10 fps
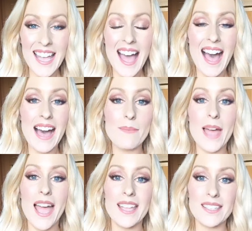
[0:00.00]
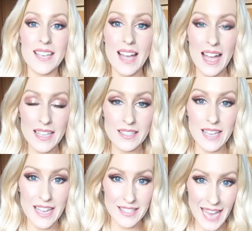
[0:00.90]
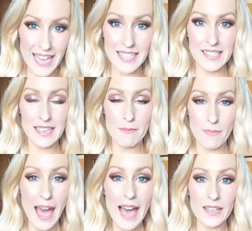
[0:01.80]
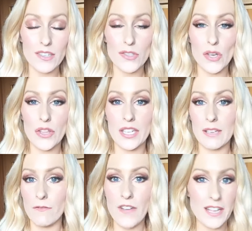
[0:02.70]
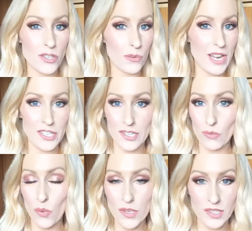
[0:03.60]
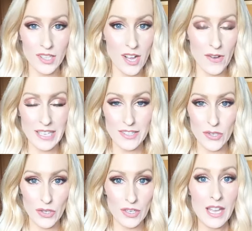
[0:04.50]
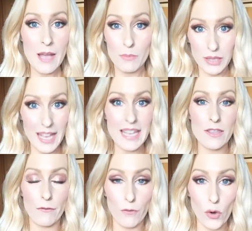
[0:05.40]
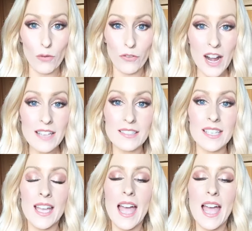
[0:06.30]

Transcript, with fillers: um, and un- and take a step back so that infatuation wasn't going to play the forefront,